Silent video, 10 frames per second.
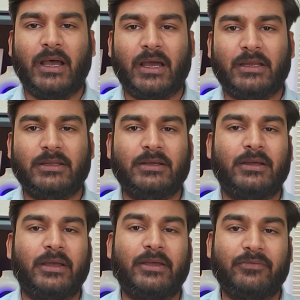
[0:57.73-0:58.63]
and
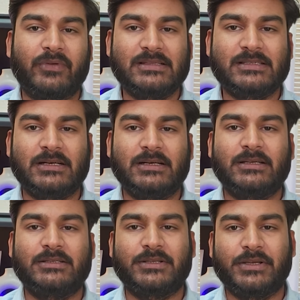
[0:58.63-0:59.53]
a visa
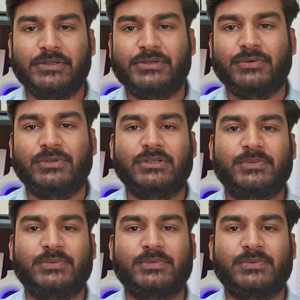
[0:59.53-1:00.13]
is issued.